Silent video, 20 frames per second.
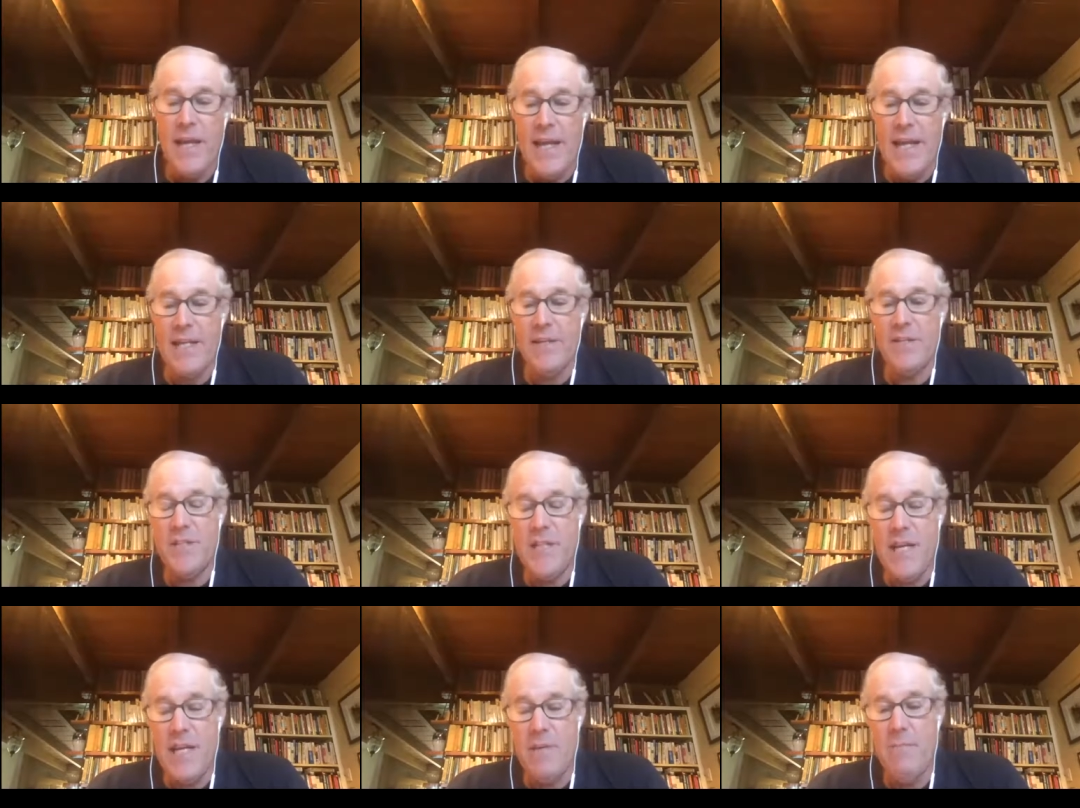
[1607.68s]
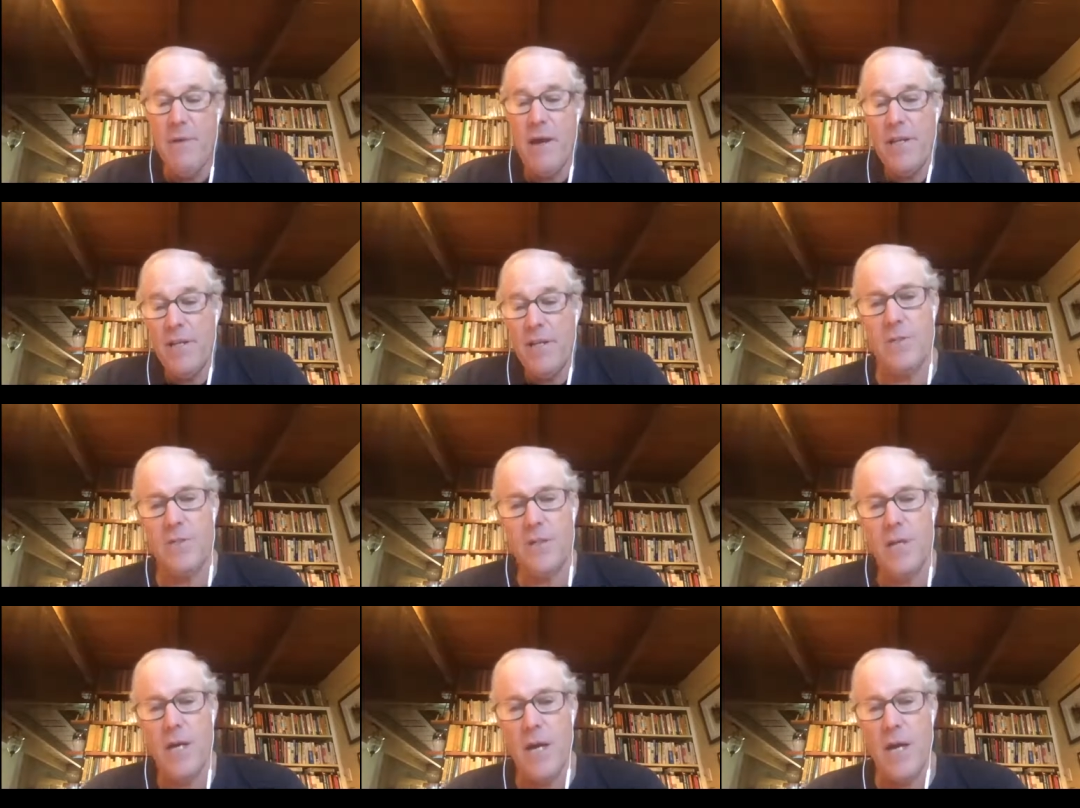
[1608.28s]
and seed money
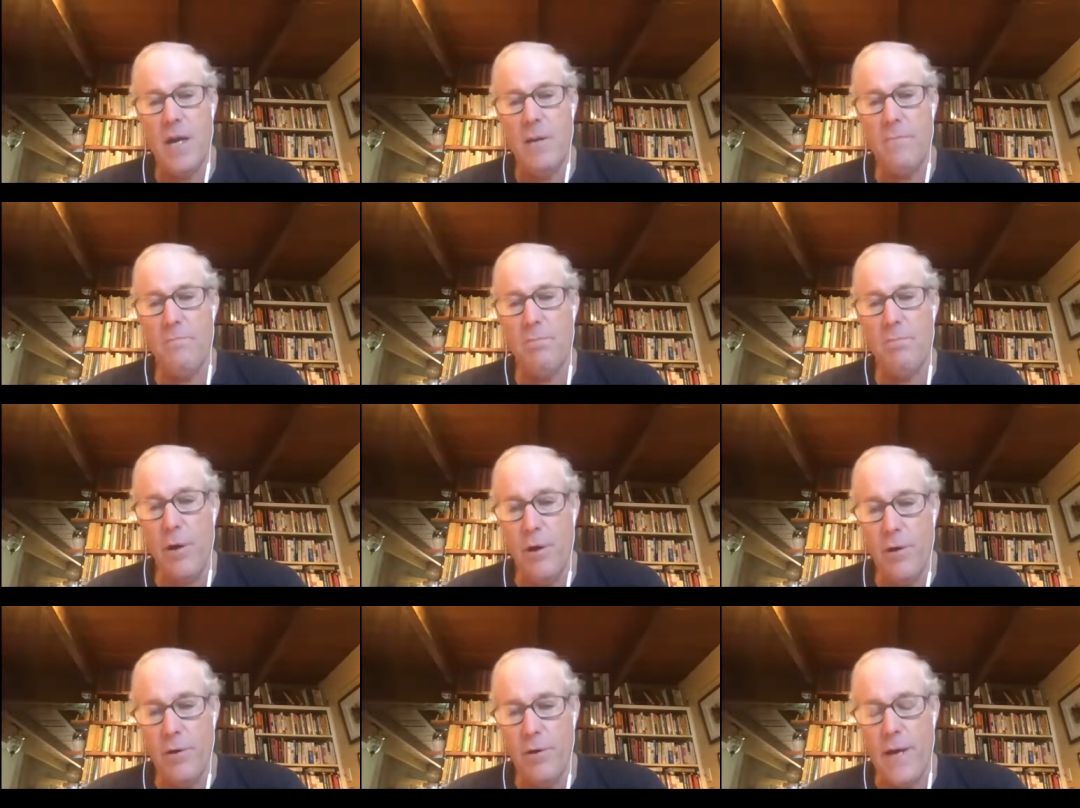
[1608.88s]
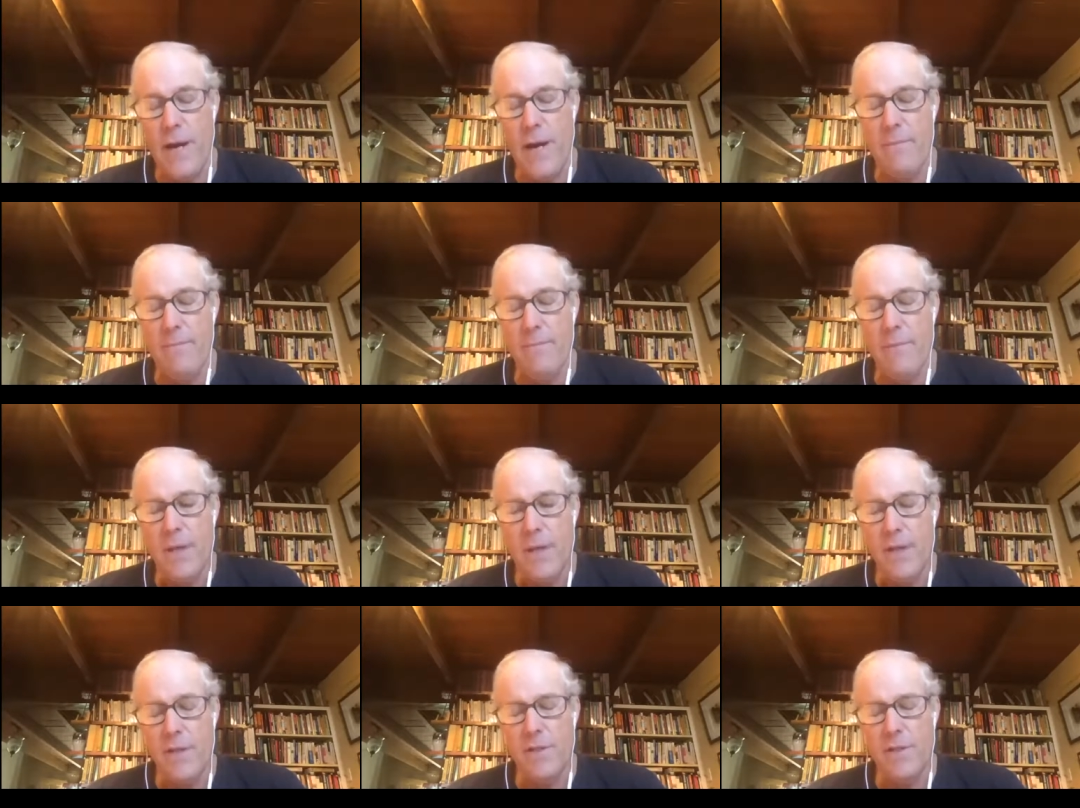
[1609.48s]
to start research uh,